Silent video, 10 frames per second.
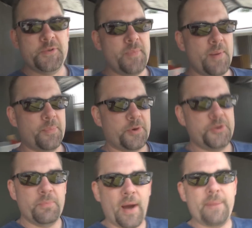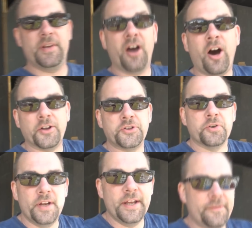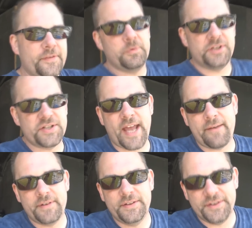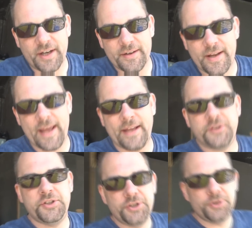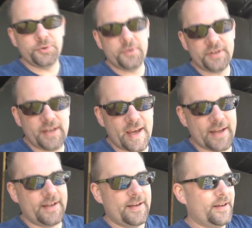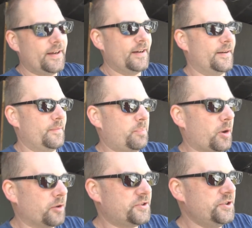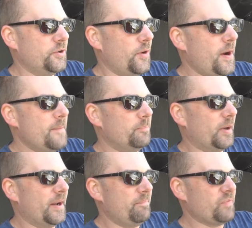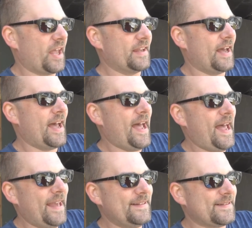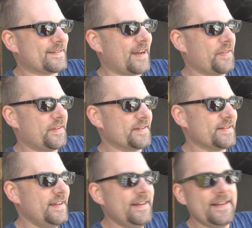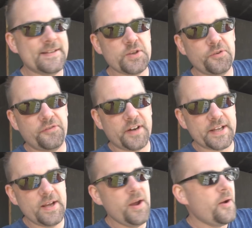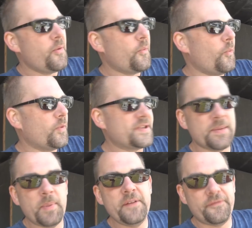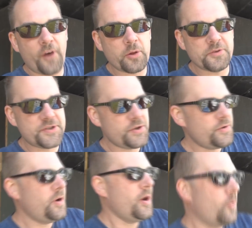You remember, you might be a hunter if, and we just haven't done a two yet, part two, but I just got this. It's so funny. When somebody follows you